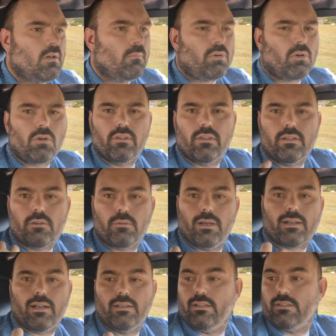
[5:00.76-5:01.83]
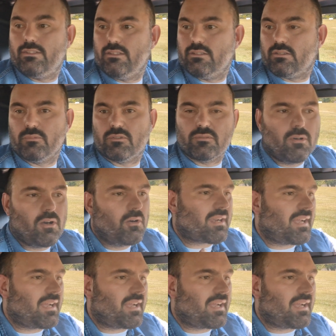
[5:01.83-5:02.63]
Pulled in quick. I did see some smoke.